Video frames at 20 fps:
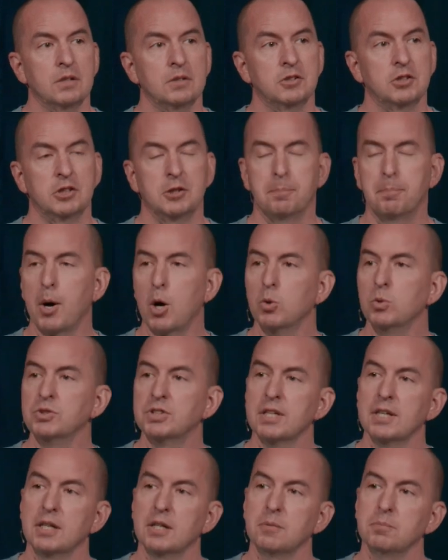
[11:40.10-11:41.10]
to depose
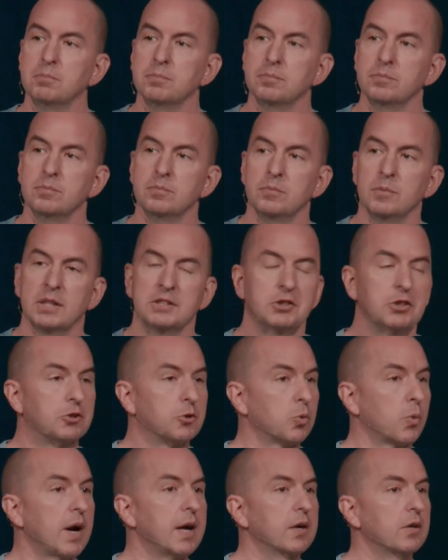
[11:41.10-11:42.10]
him and to
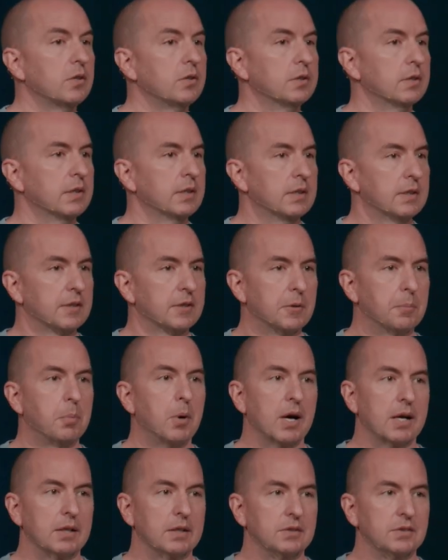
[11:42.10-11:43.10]
derail the
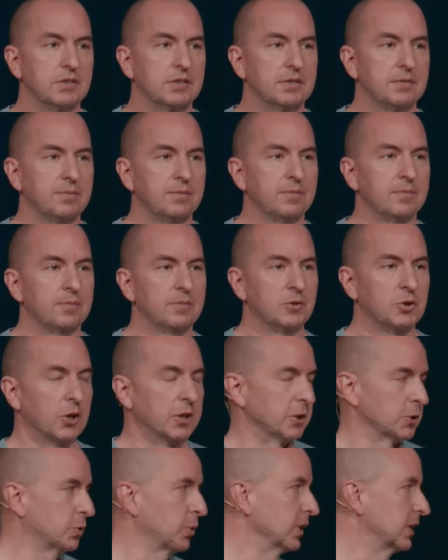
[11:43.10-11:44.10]
plans. So
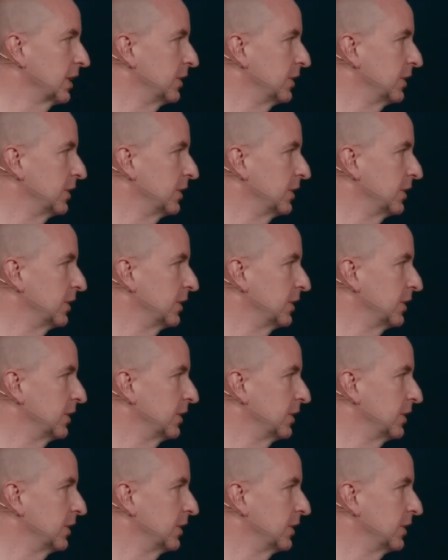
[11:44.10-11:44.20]
here's what